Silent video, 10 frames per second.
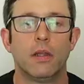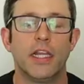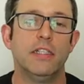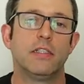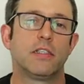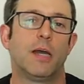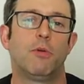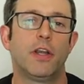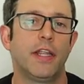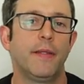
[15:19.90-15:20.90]
In
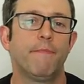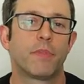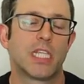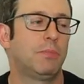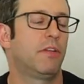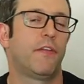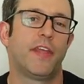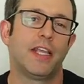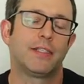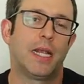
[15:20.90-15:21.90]
summary, some of the
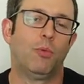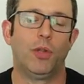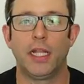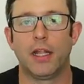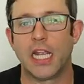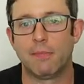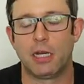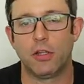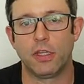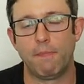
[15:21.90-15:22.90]
things I really like
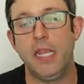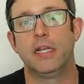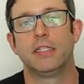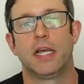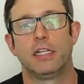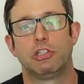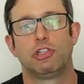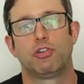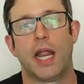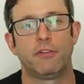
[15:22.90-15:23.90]
about the Peak
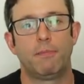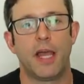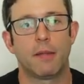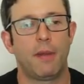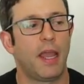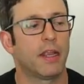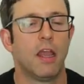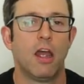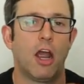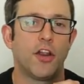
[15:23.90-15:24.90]
Designs travel backpack
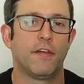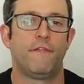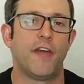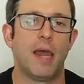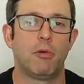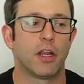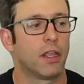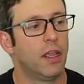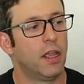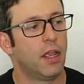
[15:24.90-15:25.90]
are the
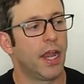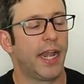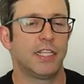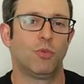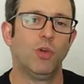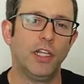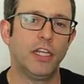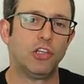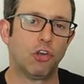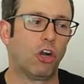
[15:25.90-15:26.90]
fabric. It has a
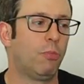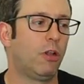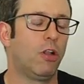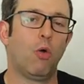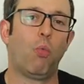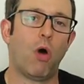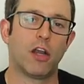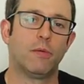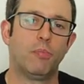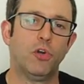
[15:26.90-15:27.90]
really durable,
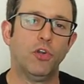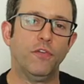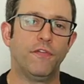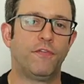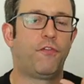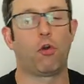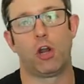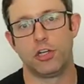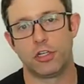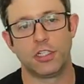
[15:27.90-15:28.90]
waterproof
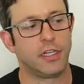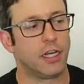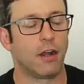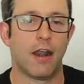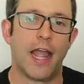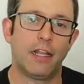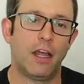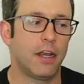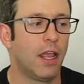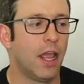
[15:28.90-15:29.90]
400 denier
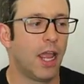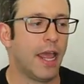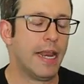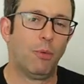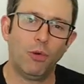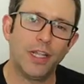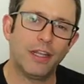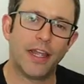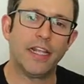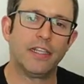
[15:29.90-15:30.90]
nylon, and I really
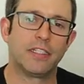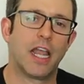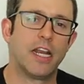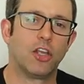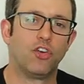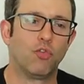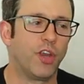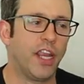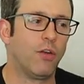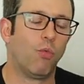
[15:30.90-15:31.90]
like this kind of
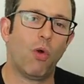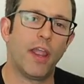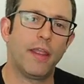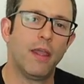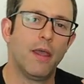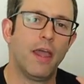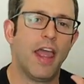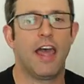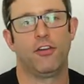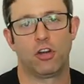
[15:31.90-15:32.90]
green-white
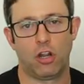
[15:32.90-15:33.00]
heather